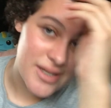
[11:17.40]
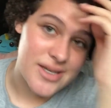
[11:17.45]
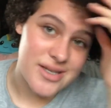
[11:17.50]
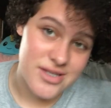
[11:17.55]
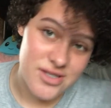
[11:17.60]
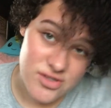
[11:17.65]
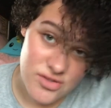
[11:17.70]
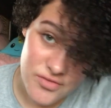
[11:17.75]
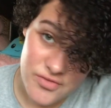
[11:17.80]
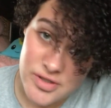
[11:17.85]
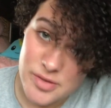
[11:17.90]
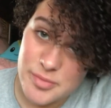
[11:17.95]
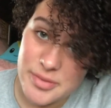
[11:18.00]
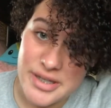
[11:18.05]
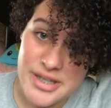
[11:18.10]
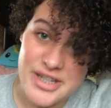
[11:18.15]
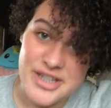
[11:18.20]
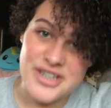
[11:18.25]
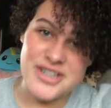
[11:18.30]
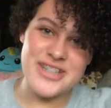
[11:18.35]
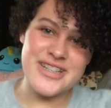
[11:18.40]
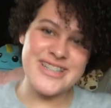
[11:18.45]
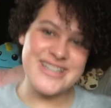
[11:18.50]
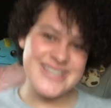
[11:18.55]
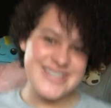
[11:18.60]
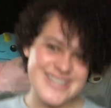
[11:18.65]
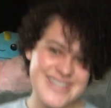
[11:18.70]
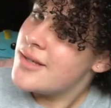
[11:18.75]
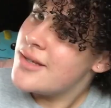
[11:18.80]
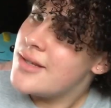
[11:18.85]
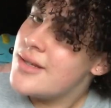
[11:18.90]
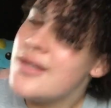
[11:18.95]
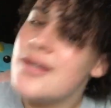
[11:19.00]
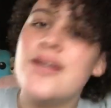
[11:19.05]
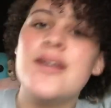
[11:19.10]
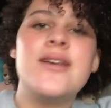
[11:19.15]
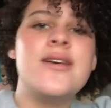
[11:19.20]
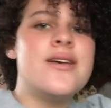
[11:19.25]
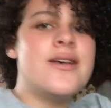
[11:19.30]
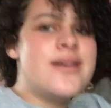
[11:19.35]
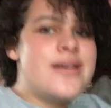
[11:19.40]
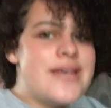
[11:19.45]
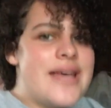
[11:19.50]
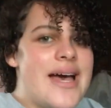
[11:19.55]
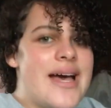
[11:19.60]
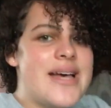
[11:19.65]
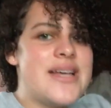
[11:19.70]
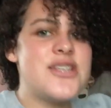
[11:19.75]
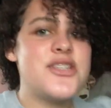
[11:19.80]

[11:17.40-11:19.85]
I can still flip my hair. Yeah,